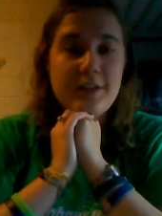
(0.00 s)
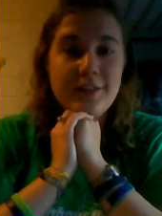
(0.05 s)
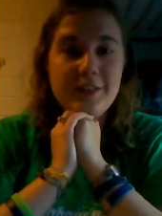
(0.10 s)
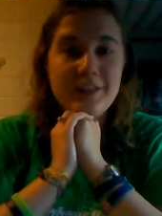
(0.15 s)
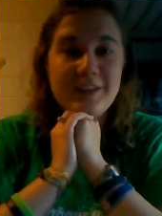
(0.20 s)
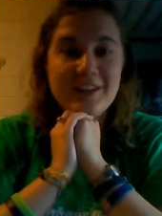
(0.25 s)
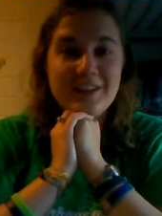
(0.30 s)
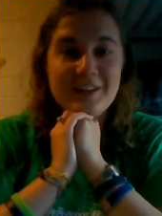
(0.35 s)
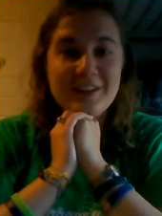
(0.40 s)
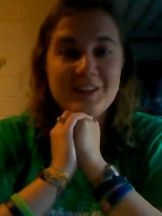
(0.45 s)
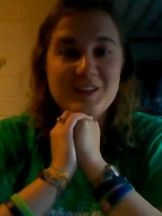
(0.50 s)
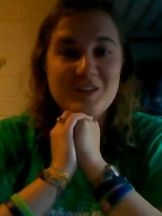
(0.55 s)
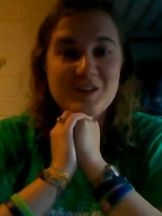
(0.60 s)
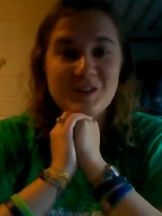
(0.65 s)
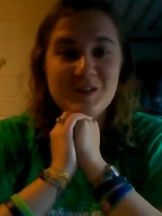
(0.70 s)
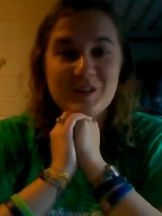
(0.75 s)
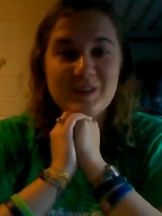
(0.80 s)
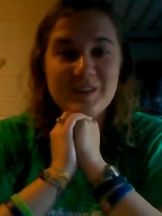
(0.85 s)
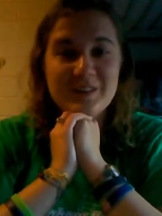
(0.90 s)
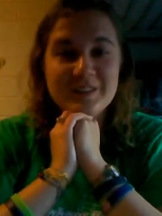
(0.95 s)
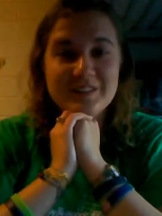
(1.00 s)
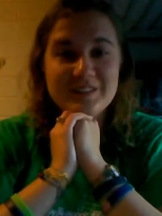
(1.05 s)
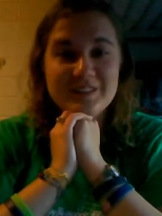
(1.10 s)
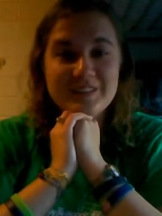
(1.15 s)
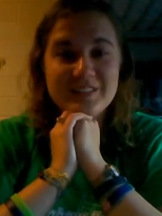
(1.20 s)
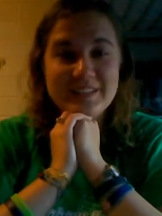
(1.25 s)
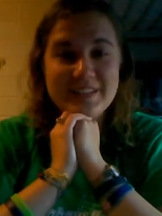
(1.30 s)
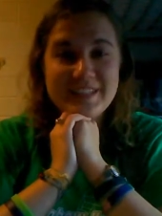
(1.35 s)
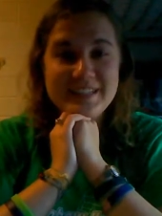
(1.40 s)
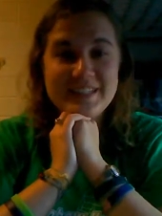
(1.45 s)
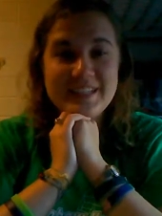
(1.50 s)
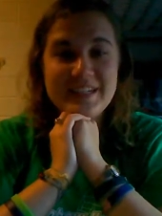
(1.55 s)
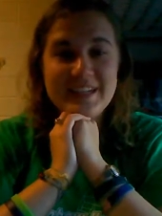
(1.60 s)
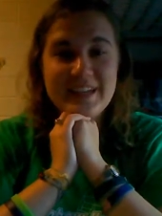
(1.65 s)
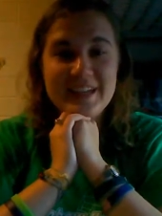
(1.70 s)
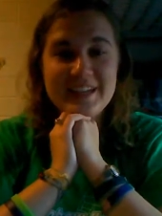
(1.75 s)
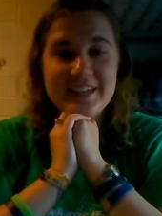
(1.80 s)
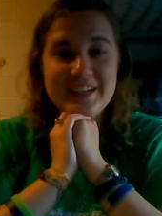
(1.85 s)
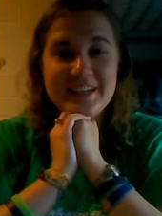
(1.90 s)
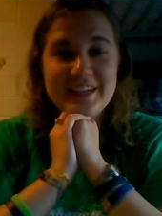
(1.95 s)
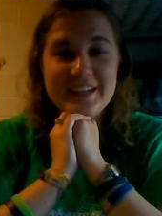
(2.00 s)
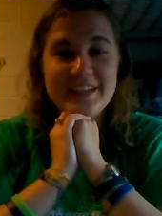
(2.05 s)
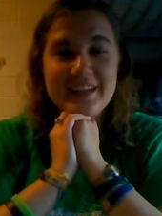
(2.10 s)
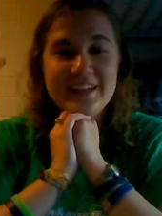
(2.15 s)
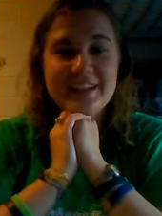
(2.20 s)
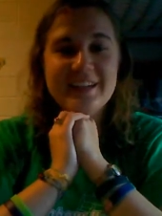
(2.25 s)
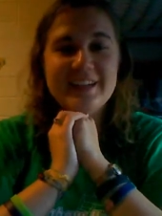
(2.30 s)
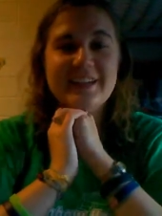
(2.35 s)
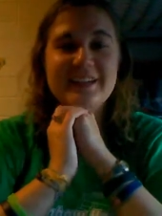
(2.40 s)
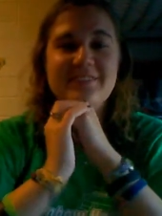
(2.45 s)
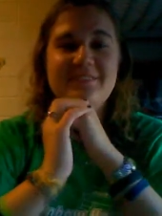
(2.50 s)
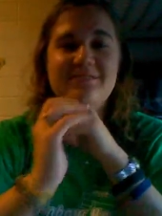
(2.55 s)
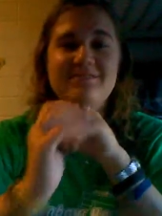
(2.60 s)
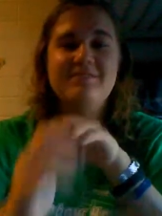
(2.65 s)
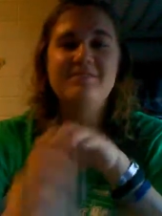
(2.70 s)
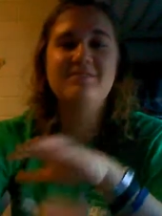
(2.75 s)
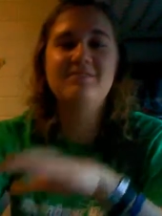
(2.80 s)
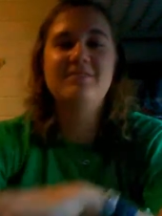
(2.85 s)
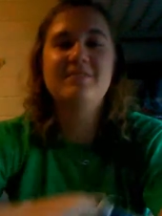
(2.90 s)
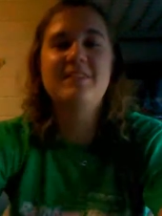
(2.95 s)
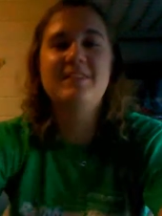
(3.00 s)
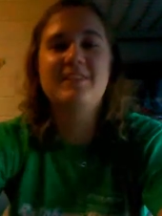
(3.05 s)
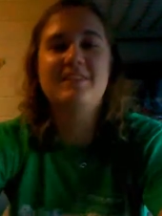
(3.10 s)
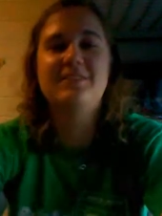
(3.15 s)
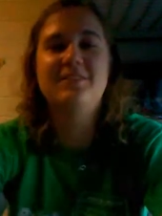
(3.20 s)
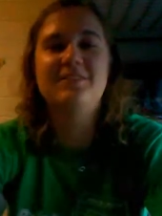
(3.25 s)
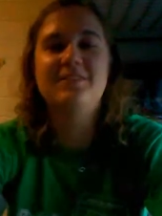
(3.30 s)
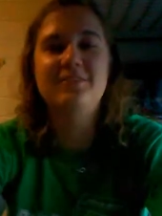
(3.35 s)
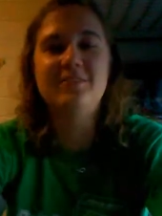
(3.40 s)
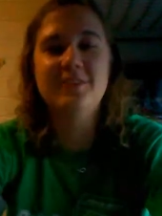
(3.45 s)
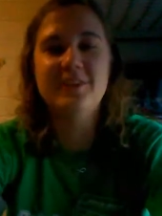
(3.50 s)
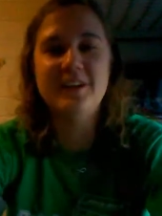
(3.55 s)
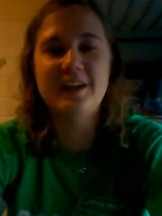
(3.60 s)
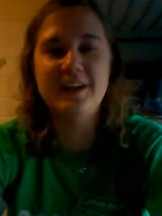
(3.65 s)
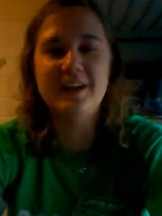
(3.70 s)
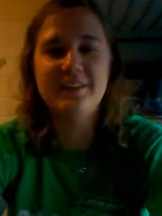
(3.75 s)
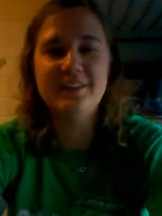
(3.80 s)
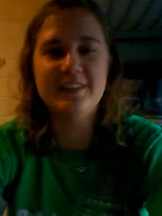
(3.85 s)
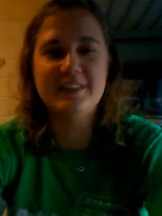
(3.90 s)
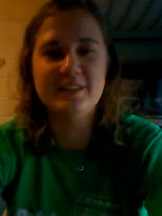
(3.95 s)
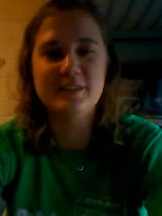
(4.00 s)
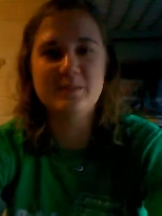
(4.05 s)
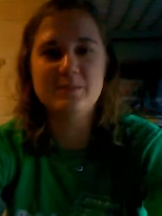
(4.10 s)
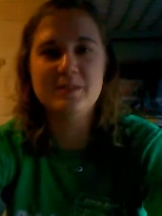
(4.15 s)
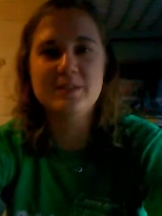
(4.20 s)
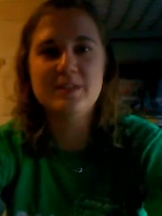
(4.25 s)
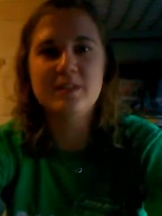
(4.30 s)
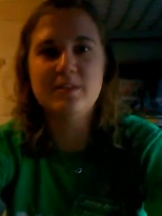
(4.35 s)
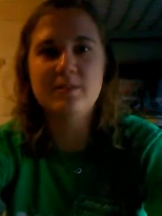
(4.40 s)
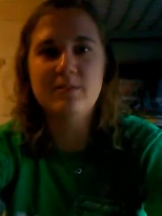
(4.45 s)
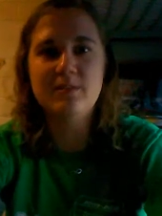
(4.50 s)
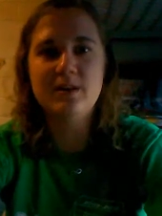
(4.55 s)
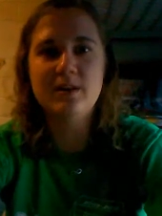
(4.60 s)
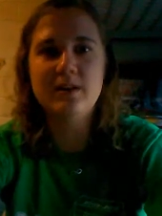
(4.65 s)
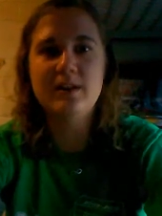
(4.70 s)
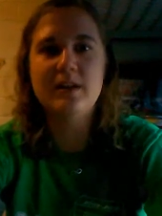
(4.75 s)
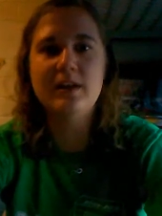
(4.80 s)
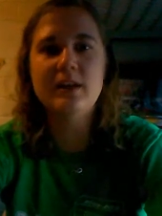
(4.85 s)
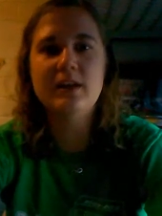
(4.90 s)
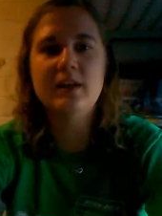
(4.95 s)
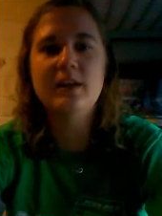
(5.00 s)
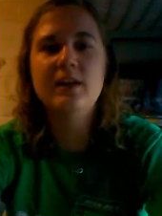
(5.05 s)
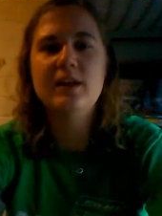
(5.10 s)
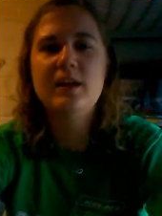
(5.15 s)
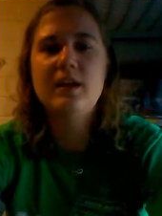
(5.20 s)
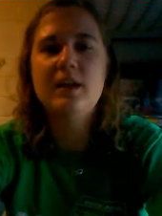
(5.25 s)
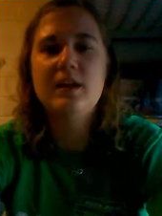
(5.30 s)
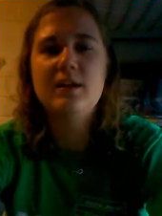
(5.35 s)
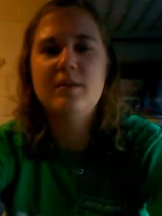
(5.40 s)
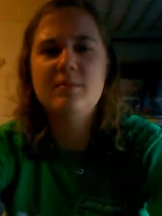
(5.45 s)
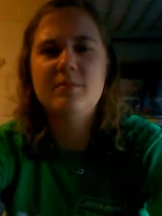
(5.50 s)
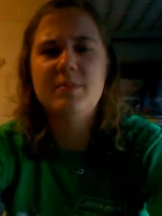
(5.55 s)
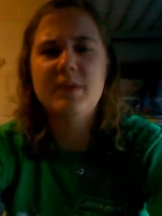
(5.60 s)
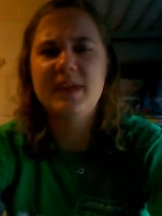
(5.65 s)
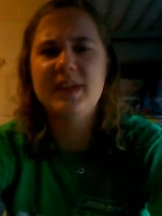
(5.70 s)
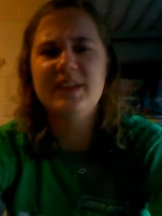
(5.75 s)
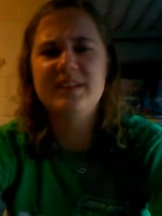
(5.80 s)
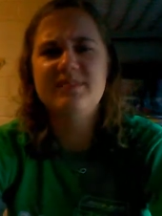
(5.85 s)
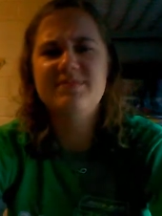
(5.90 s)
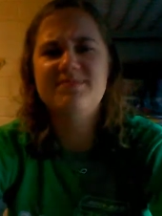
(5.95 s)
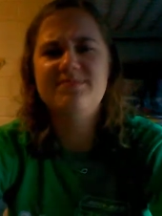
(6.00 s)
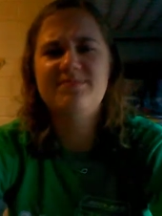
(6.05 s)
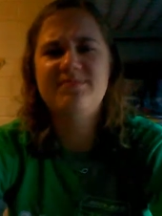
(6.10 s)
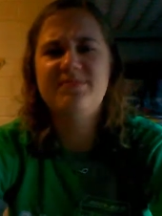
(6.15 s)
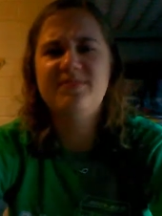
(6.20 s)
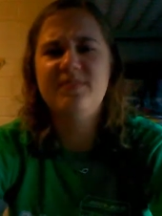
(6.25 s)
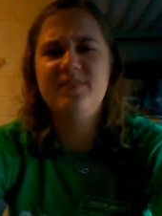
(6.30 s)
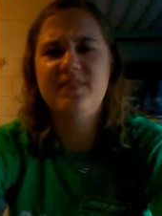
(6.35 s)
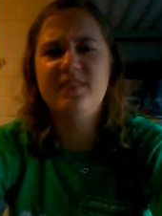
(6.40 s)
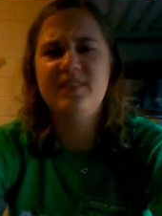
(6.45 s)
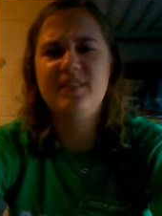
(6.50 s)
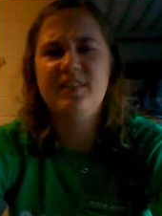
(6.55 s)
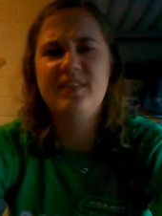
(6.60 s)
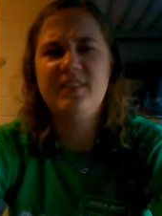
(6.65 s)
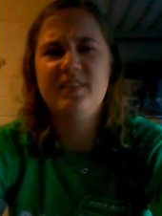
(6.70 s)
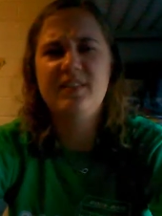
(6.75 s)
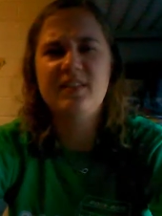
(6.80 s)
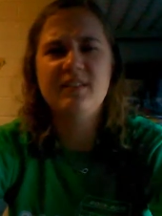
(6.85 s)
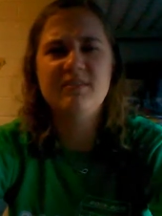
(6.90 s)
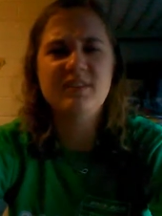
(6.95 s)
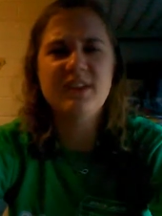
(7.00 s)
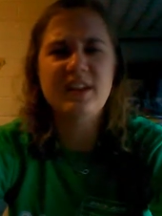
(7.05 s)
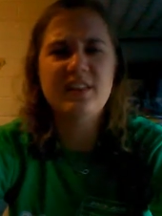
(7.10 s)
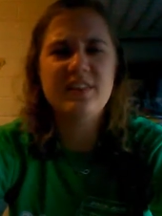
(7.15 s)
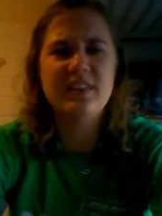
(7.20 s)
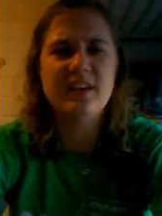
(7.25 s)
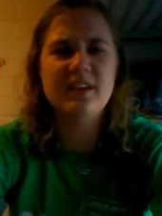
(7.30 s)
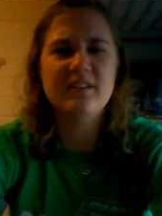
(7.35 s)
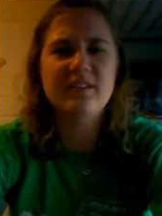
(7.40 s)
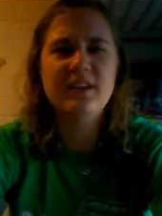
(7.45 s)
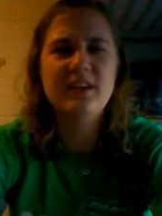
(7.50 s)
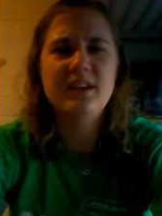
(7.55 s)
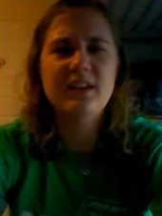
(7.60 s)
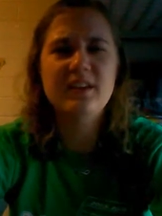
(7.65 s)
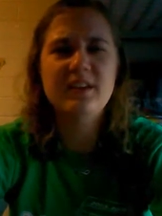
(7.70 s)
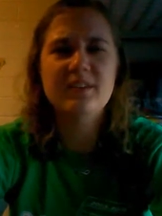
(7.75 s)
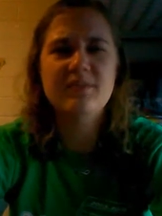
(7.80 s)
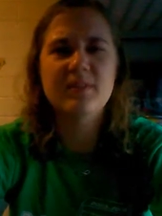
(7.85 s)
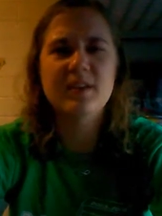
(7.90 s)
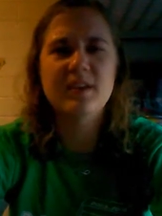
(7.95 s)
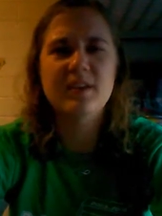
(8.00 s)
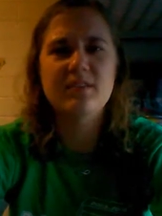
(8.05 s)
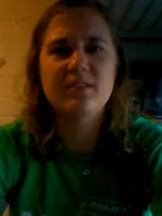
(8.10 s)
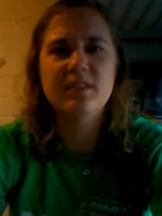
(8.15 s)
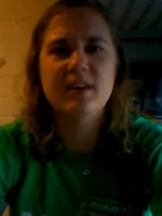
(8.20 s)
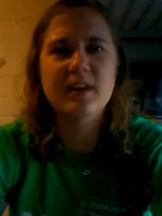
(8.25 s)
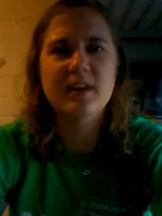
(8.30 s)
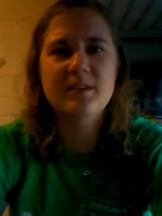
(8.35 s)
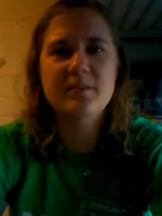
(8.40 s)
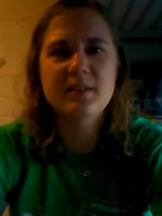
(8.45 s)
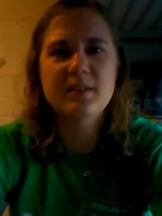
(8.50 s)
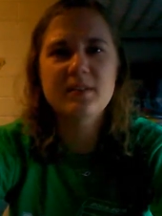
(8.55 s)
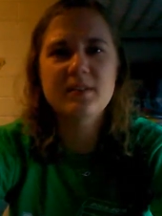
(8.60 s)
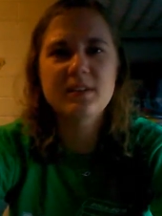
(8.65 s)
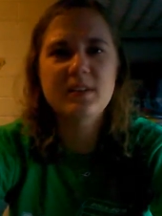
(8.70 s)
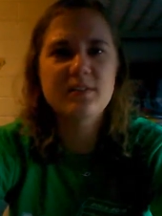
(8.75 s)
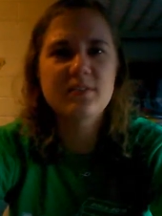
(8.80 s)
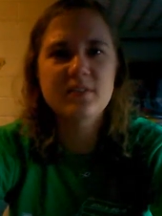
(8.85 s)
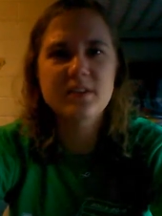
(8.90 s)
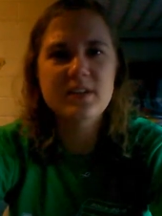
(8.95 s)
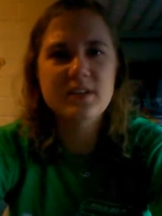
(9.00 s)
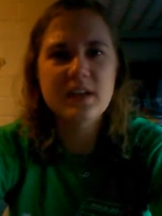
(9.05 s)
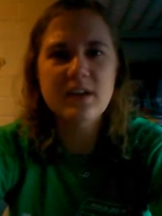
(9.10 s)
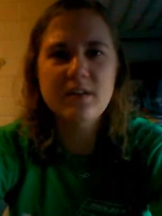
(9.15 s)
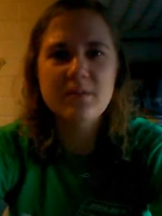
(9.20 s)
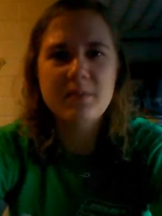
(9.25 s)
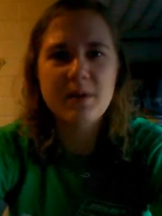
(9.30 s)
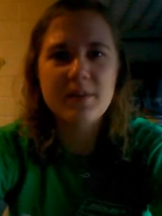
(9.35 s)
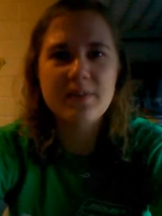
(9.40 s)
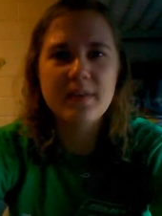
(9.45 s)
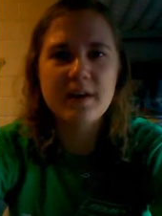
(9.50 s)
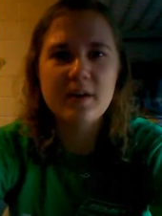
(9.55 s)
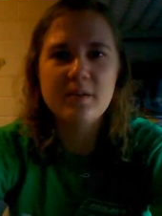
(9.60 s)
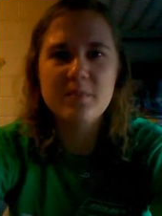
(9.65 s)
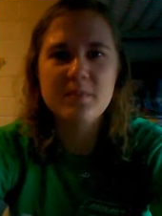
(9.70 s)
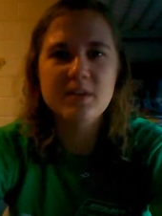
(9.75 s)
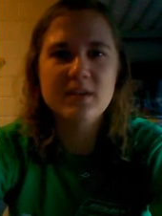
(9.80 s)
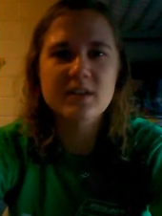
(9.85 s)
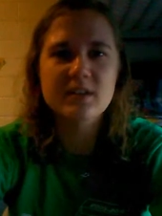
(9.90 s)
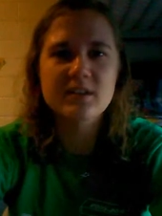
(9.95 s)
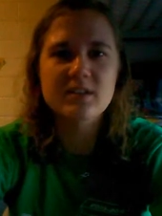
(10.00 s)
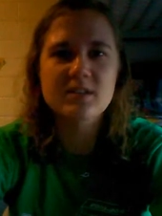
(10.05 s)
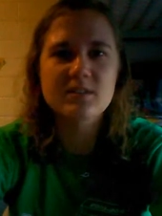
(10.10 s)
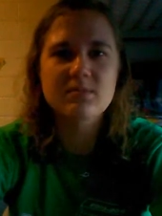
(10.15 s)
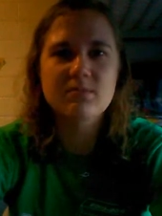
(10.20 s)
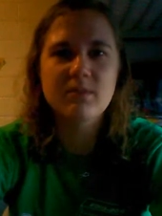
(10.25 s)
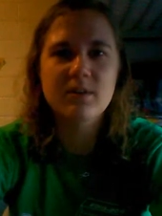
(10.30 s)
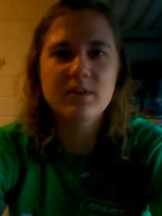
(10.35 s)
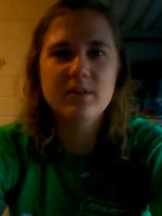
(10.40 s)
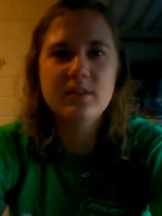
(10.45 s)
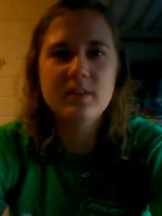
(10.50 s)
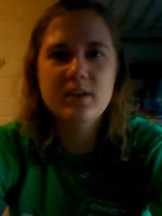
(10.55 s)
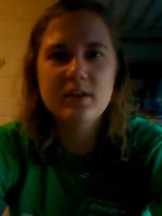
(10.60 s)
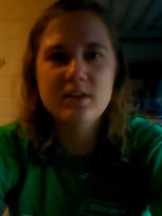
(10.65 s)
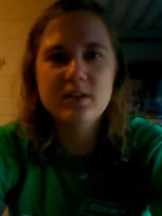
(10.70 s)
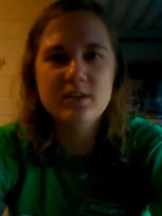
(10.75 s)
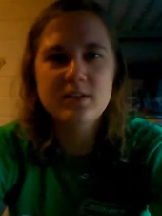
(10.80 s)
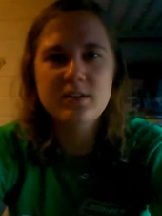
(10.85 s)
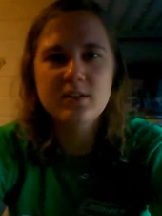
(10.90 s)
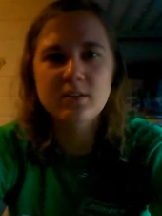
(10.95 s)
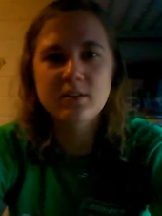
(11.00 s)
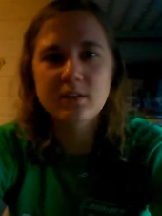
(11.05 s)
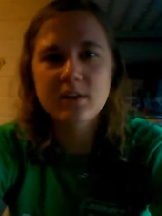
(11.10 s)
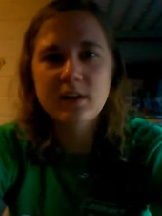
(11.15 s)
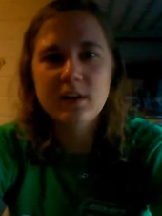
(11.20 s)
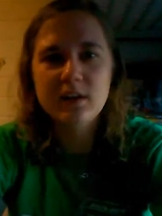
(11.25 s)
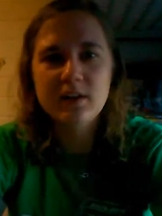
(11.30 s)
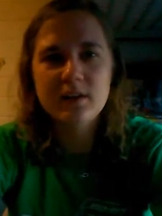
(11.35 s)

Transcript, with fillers: looking at the door and glancing at it, and I'm kind of freaking out that someone's gonna walk in, but then when I think about it, I'm like, why am I really freaked out about that? Because what are they going to do?